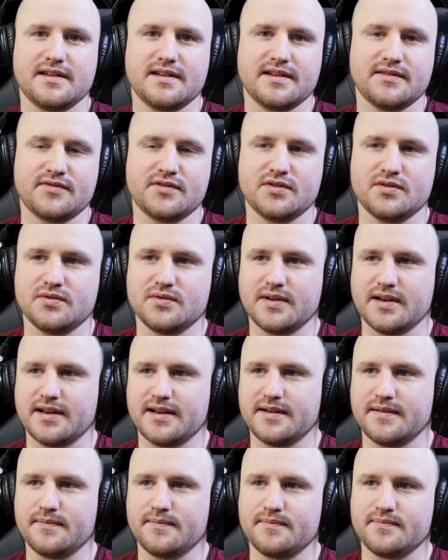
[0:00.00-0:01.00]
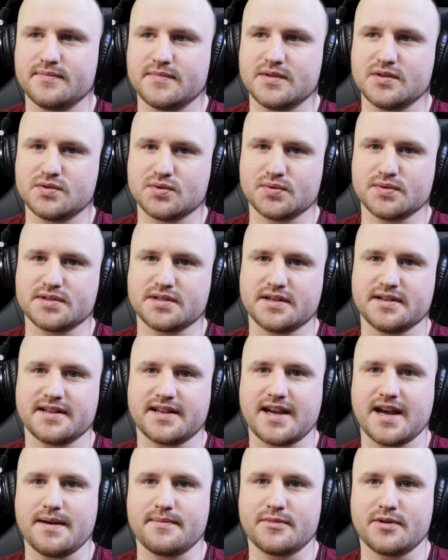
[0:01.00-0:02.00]
don't turn the
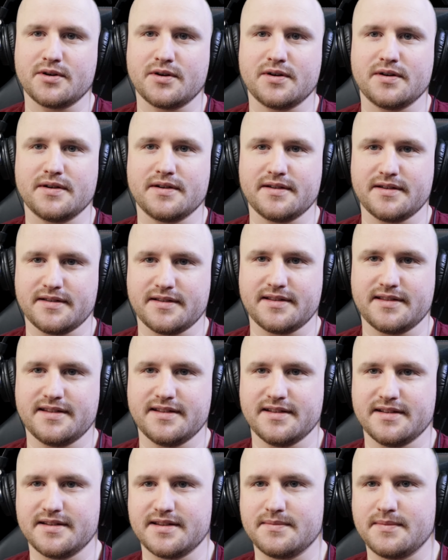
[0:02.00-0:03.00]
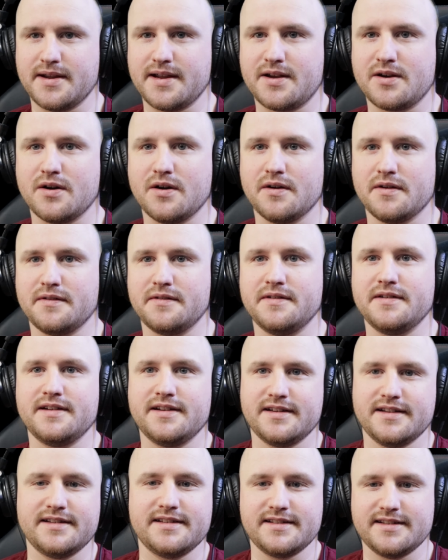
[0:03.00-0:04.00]
camera on, the mic on,
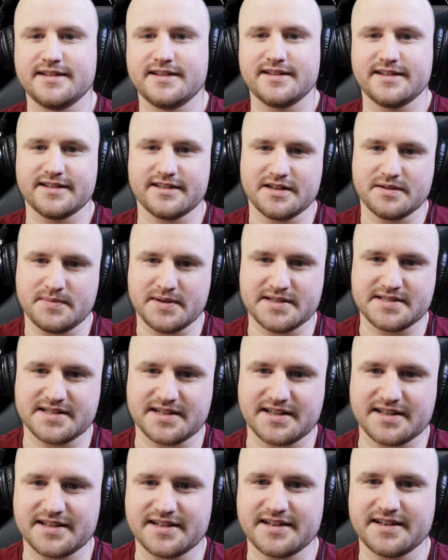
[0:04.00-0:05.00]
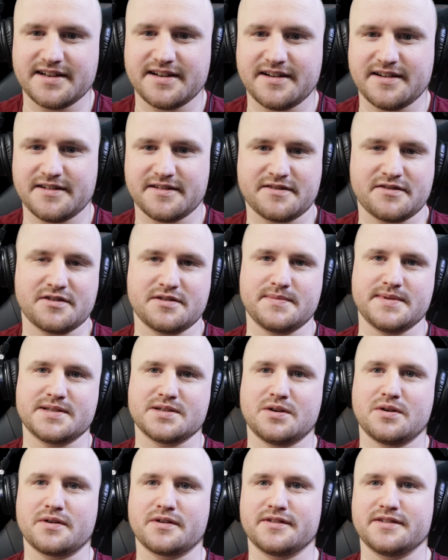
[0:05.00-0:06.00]
you basically are going to be
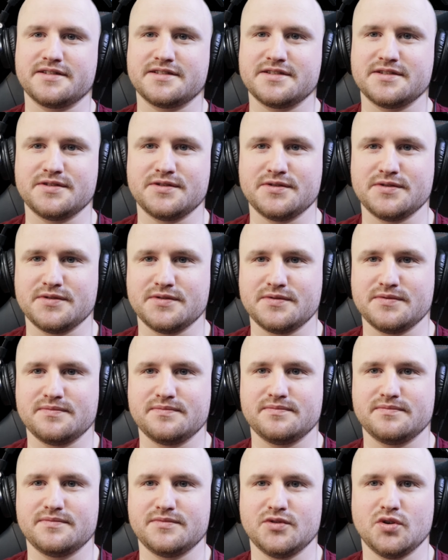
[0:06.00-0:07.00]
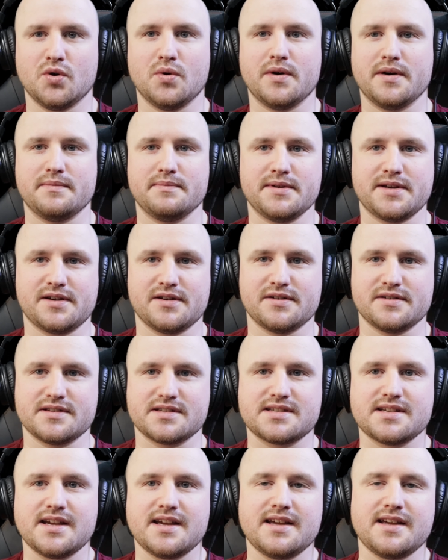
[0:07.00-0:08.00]
talking to no one,
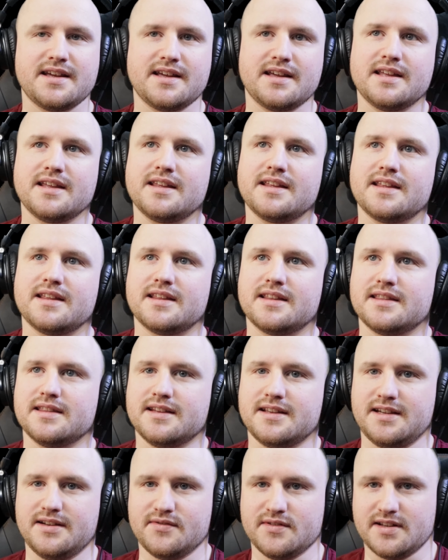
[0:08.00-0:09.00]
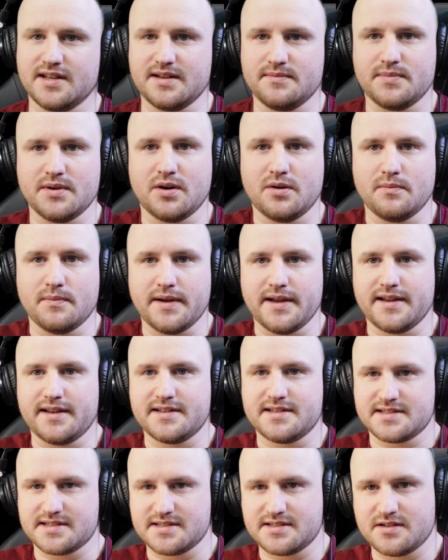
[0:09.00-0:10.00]
because even the inbuilt
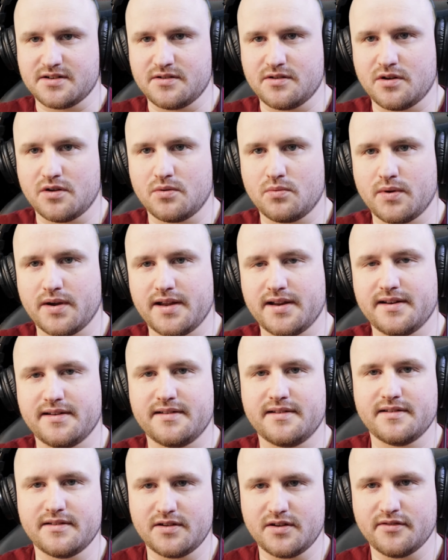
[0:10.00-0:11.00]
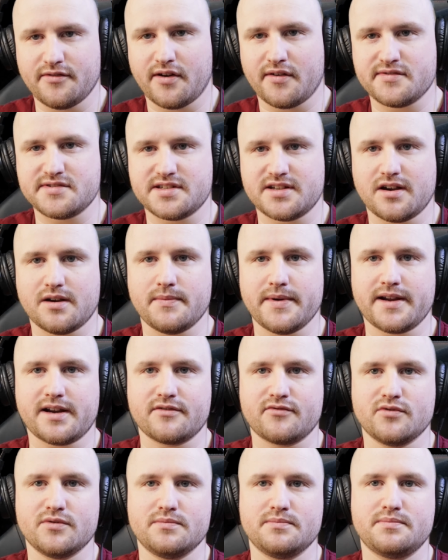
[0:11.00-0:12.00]
mic doesn't turn on when you've obviously got a
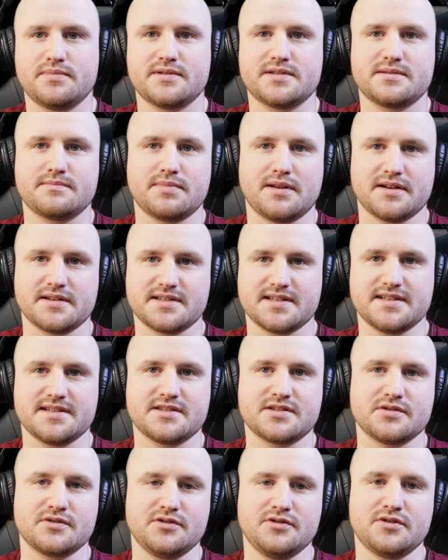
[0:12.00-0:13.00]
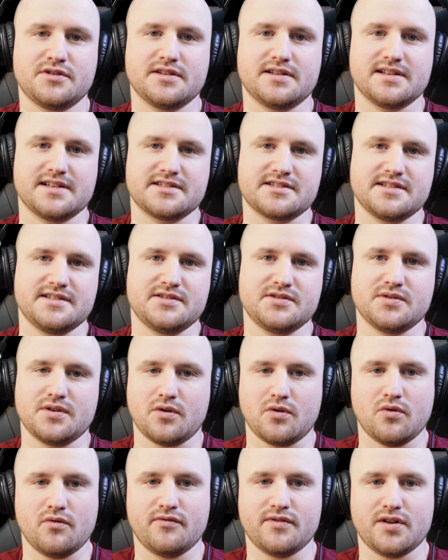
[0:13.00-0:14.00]
microphone plugged in. So you could literally do
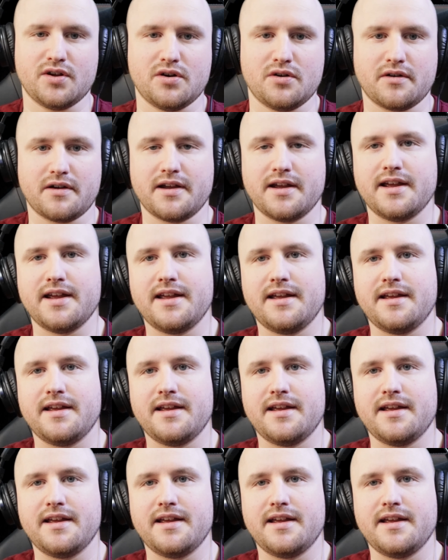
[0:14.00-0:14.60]
a whole vlog